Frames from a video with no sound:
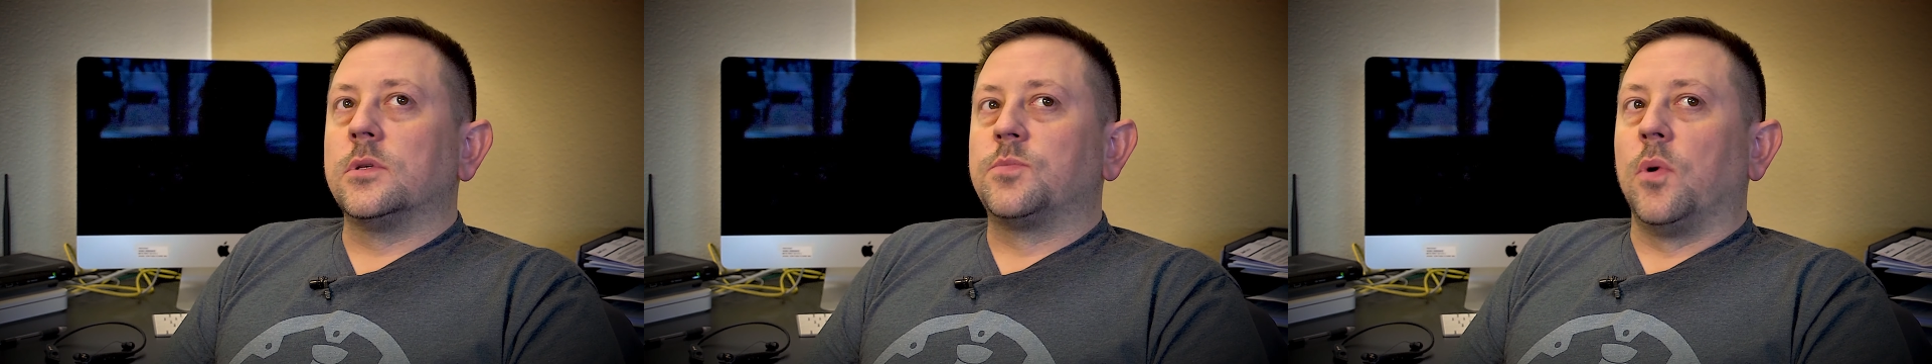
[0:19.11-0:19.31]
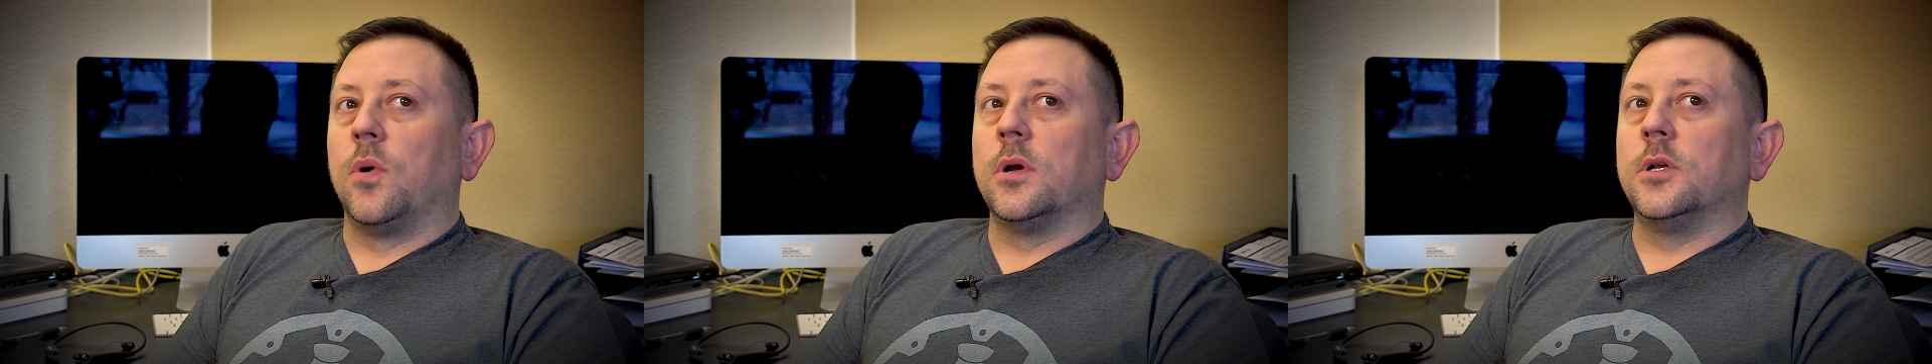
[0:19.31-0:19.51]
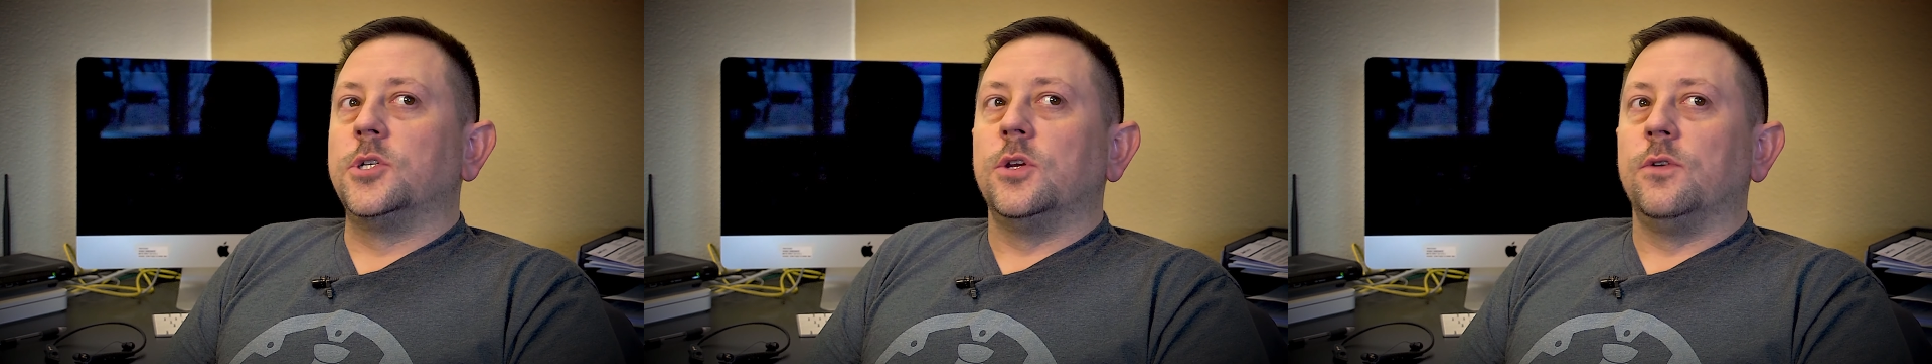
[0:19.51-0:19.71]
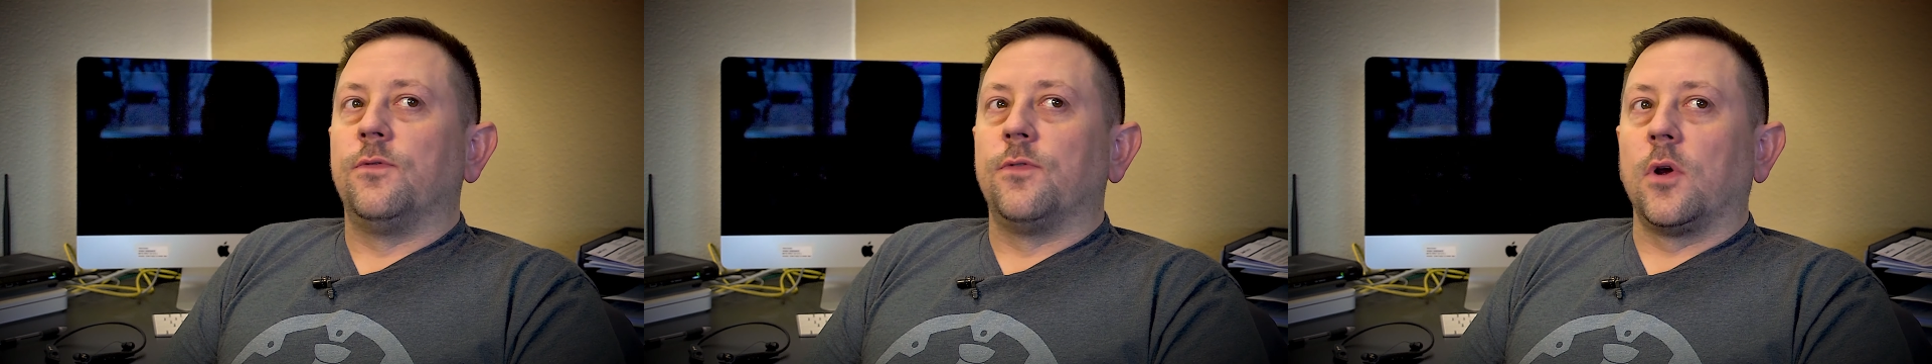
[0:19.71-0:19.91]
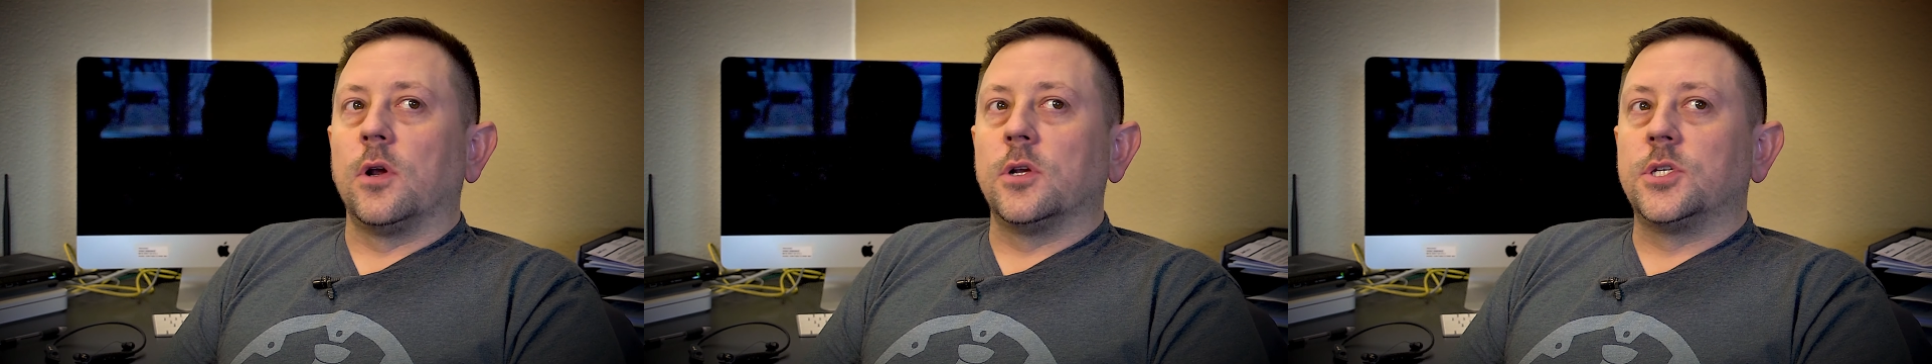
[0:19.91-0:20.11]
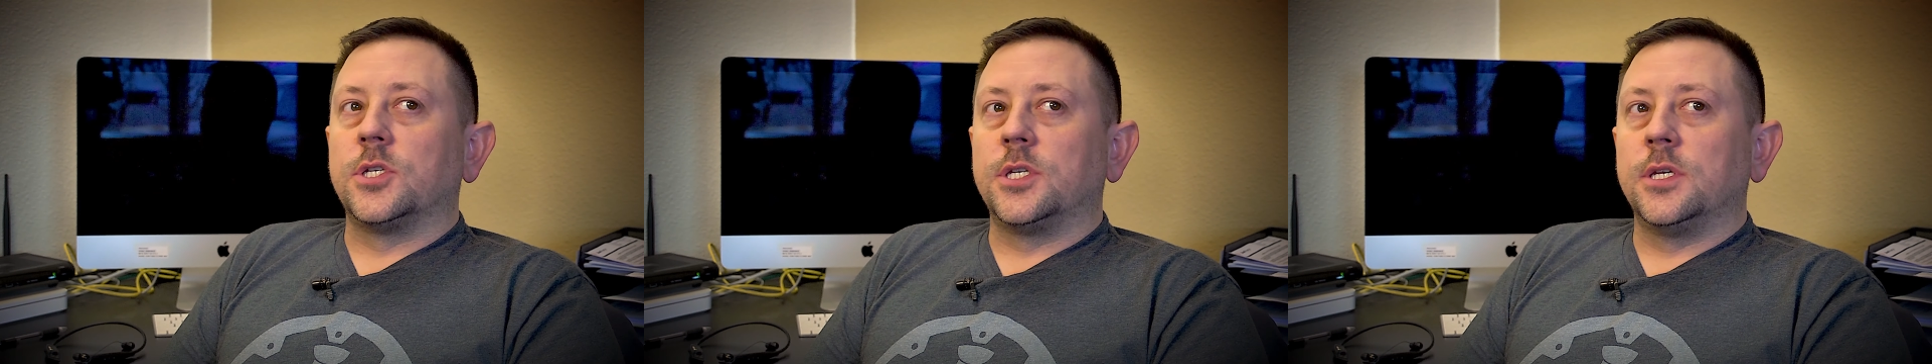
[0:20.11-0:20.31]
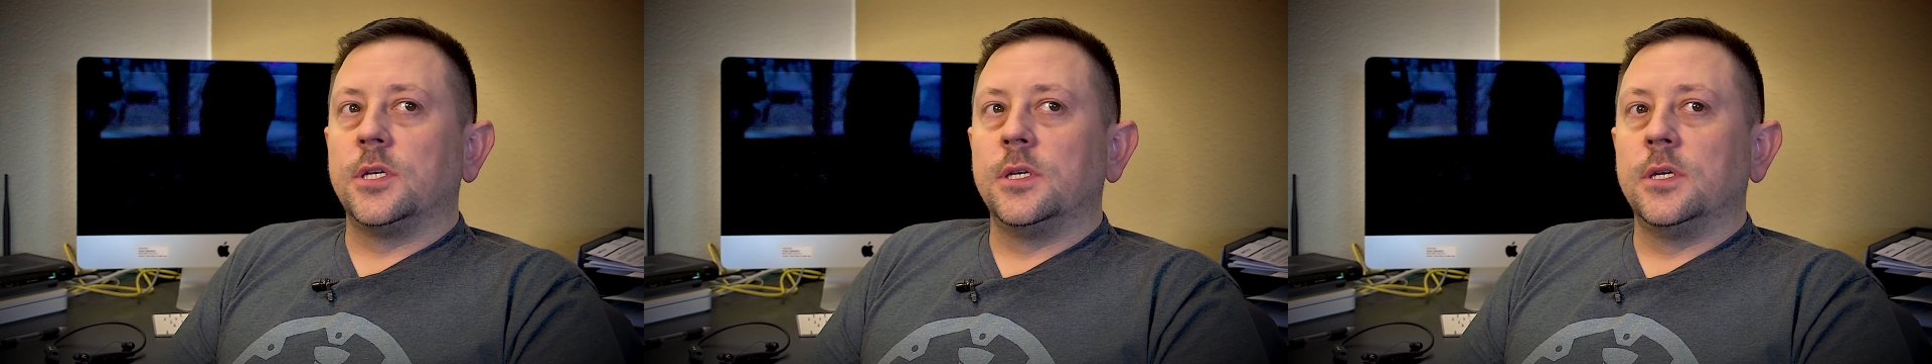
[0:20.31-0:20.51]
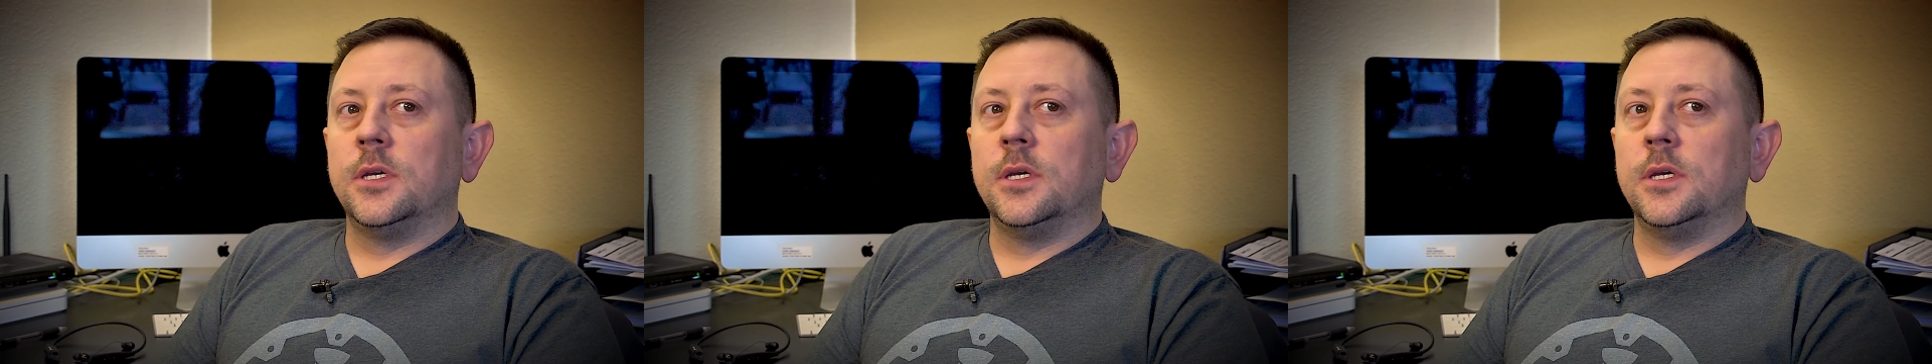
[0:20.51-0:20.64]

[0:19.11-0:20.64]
born June 1st,